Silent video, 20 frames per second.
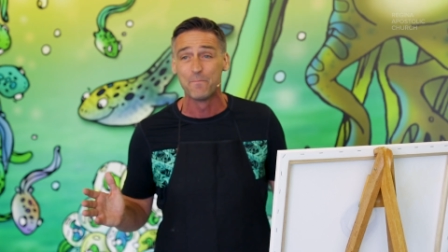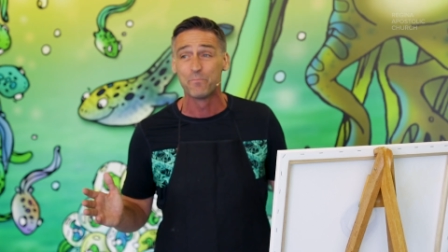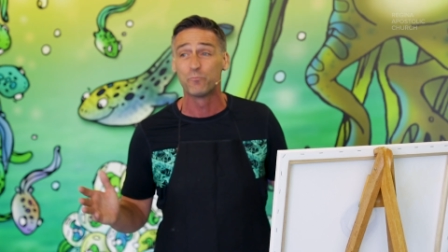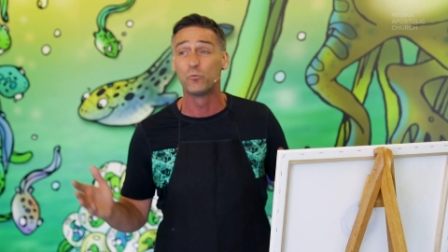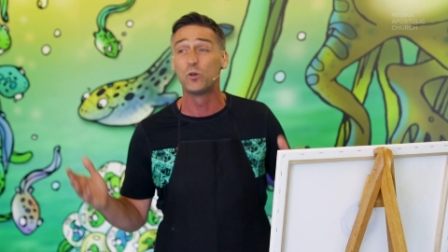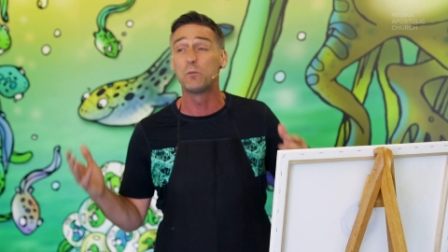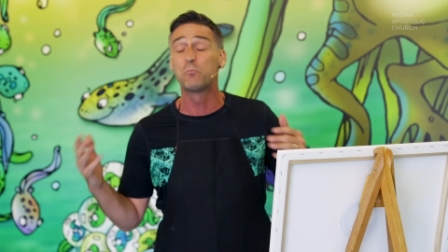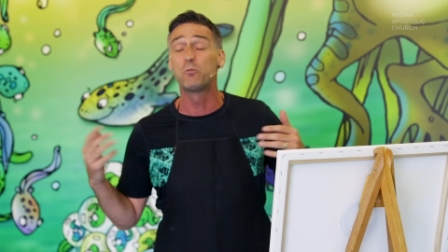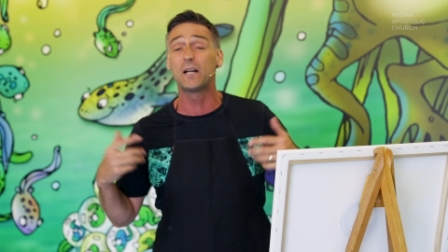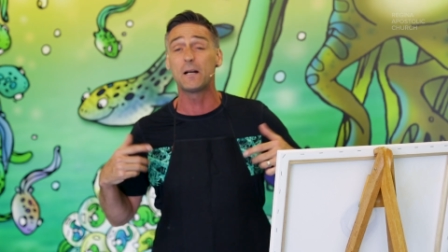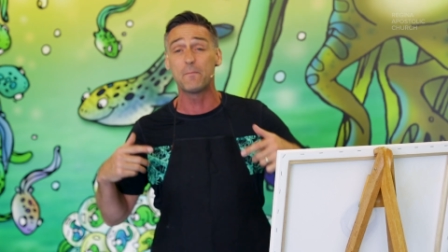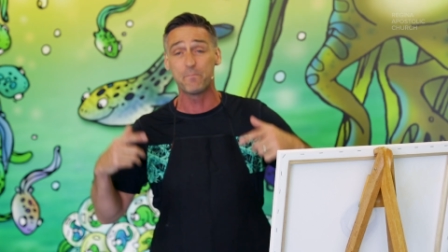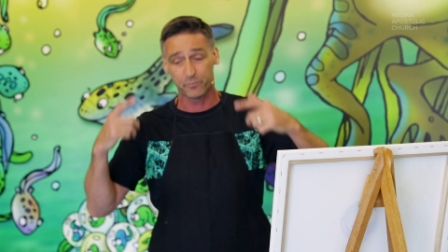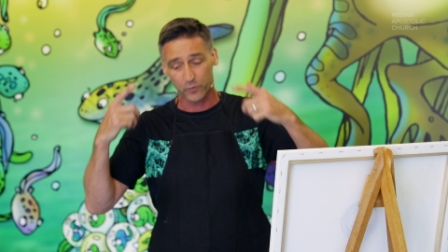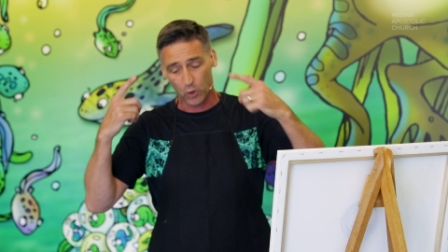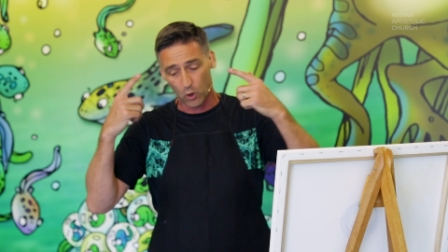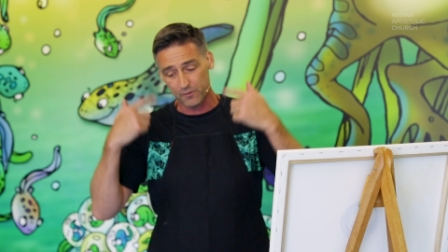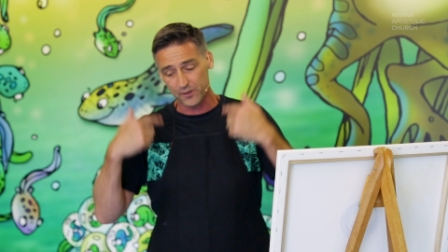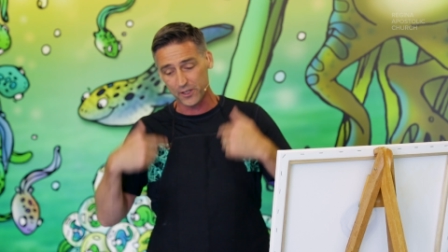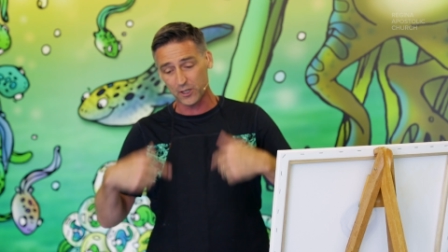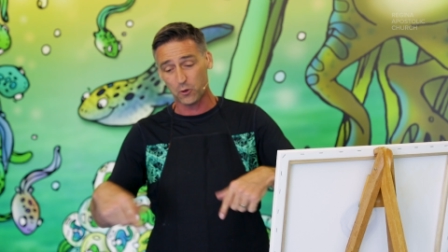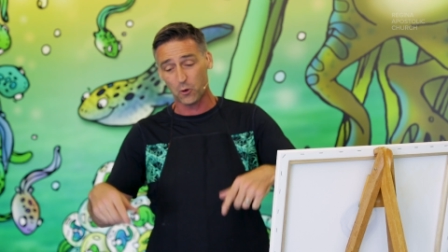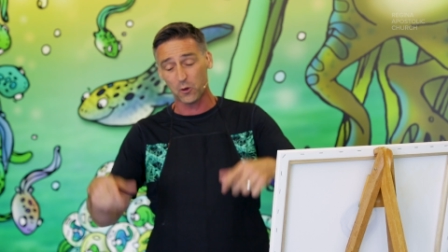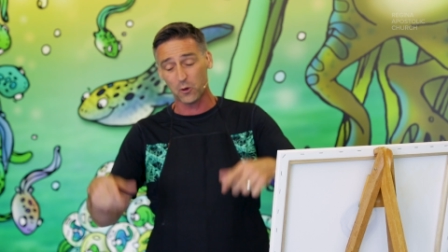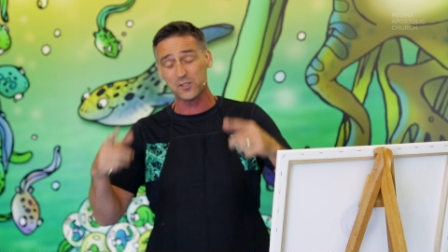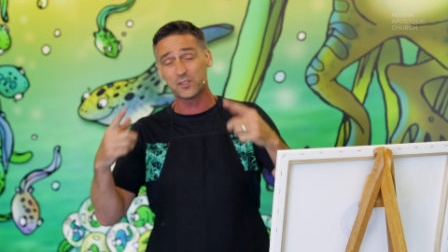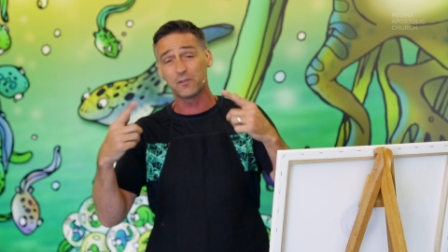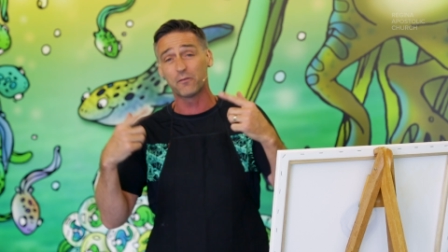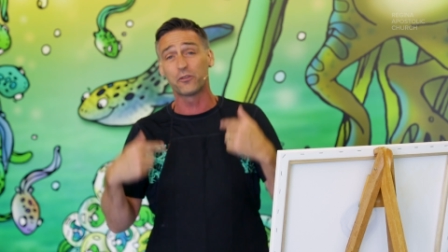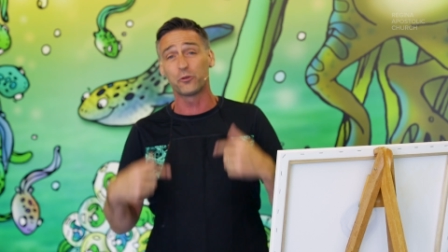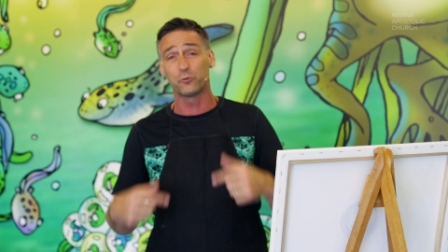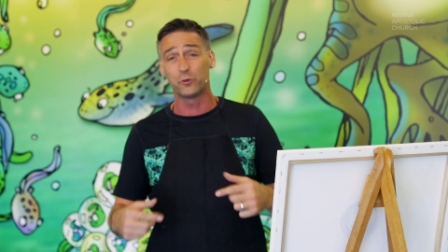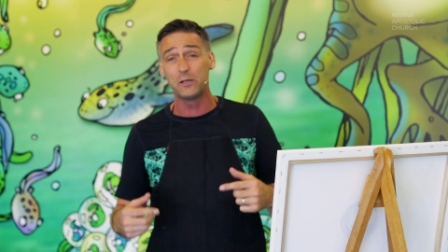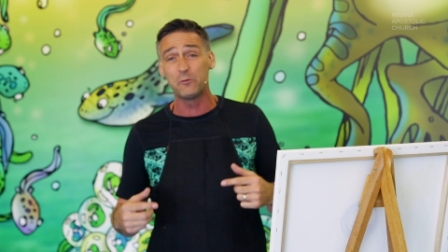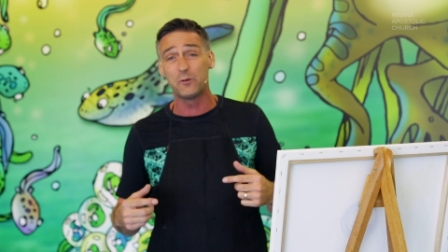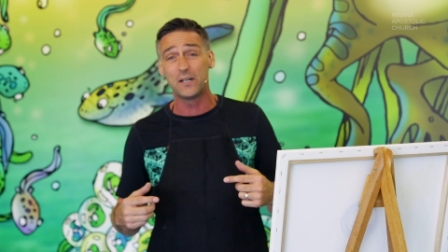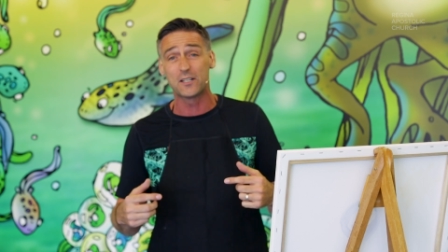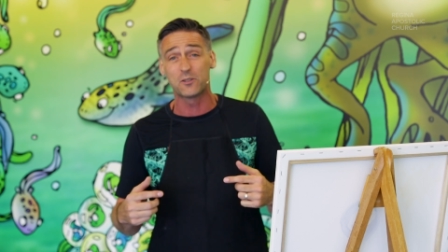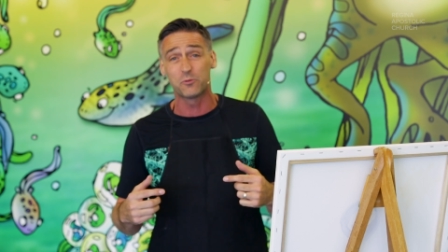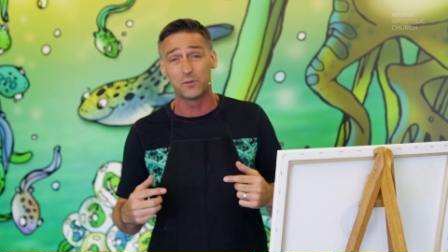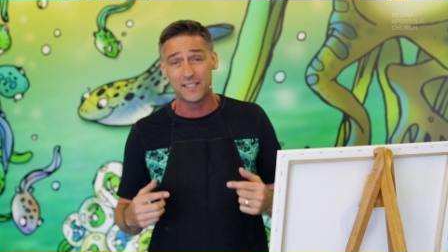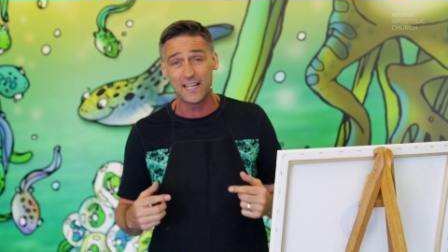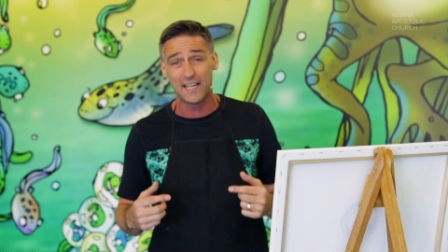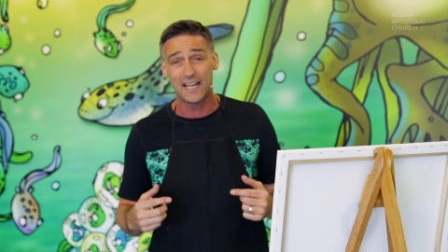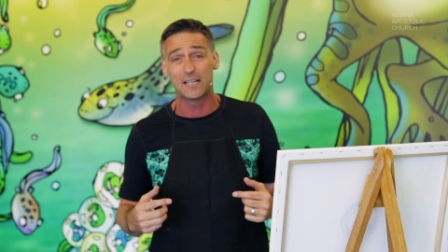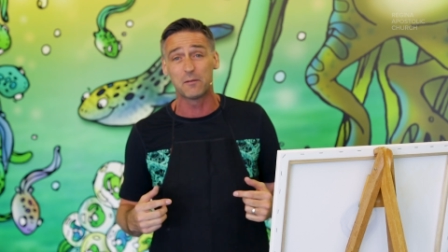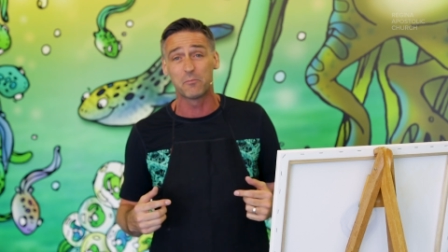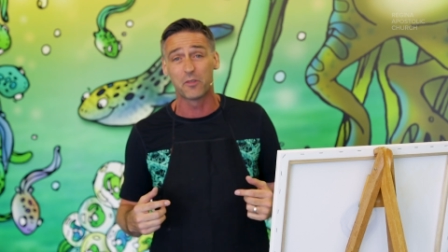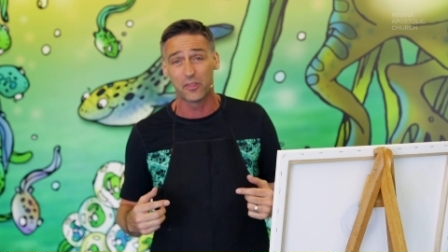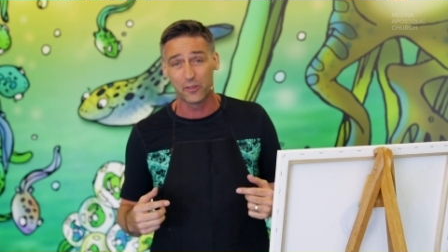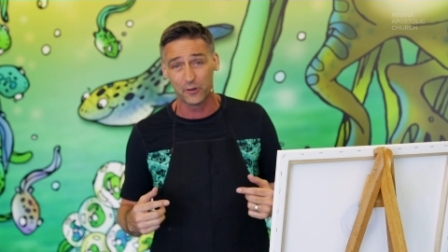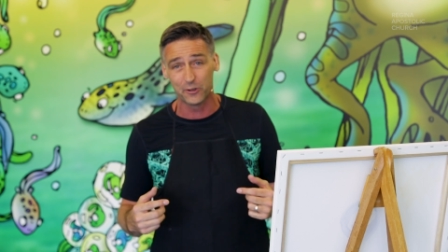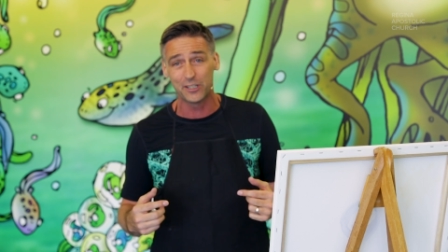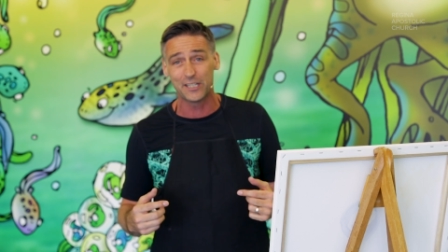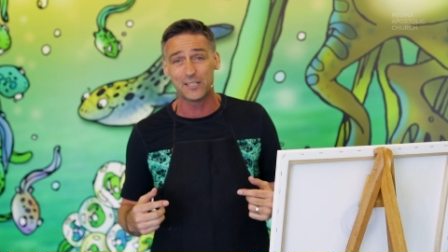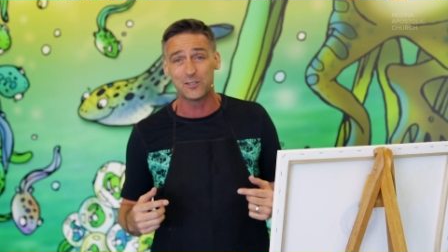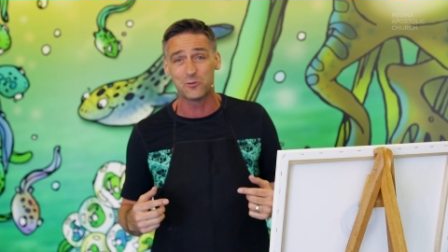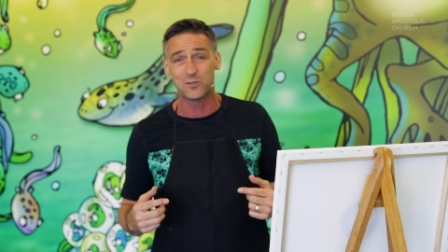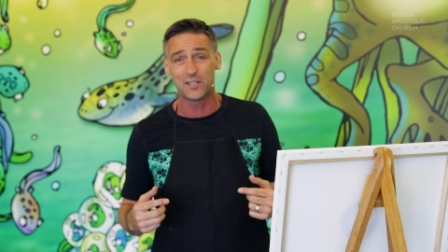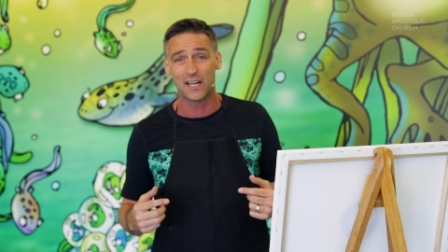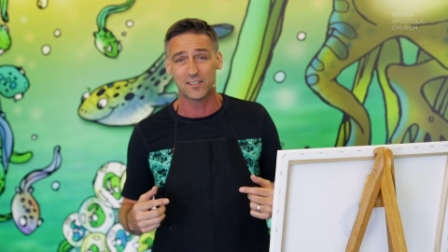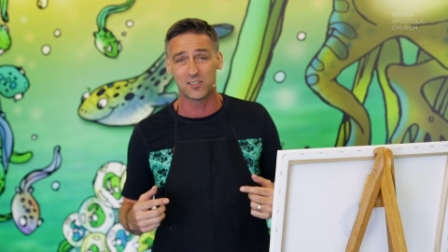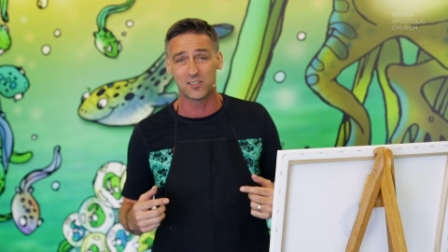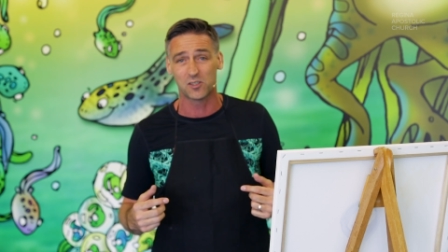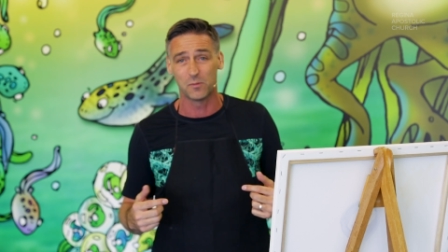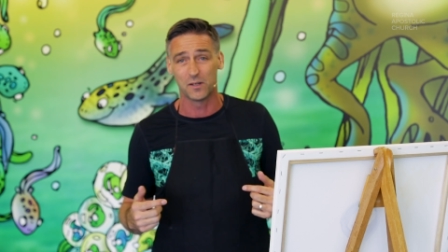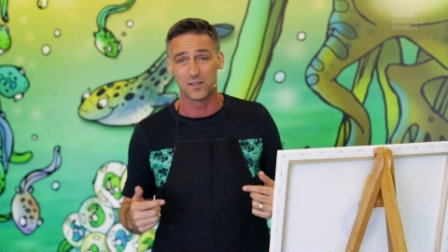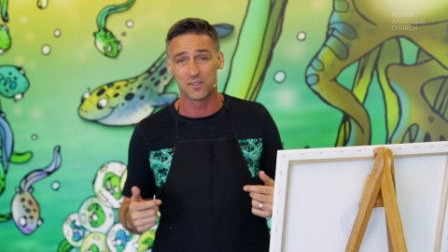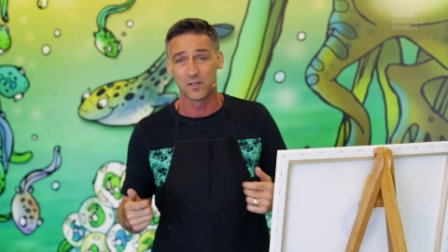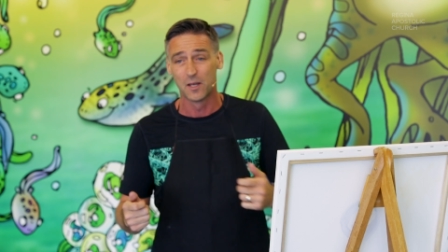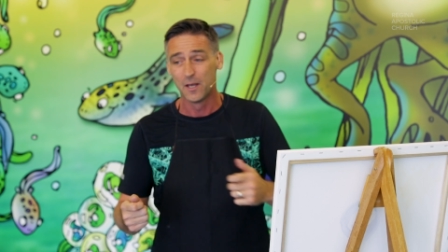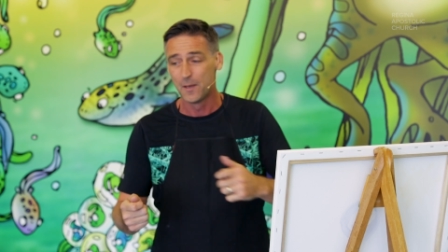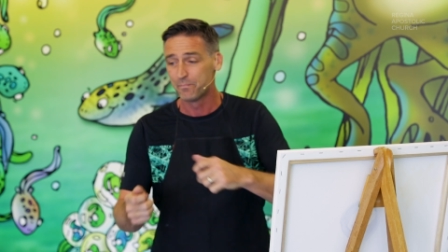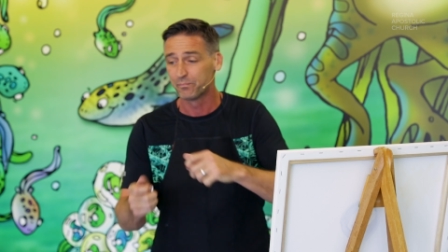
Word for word: We bring him, over the course of three weeks, we take him 30 New Testaments.